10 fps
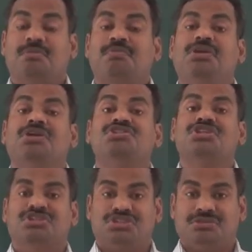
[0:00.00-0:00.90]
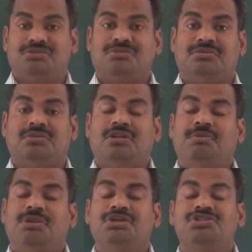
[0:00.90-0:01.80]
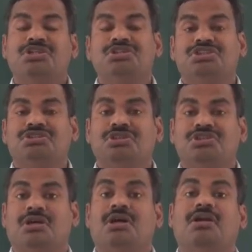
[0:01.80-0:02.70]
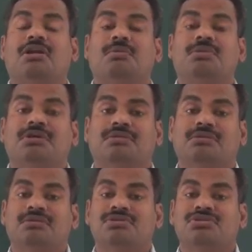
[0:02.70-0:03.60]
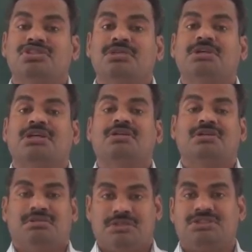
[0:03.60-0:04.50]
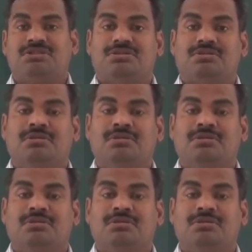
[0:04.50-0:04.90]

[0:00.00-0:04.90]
p-n junction. The p-n junction is the heart of the semiconductor devices.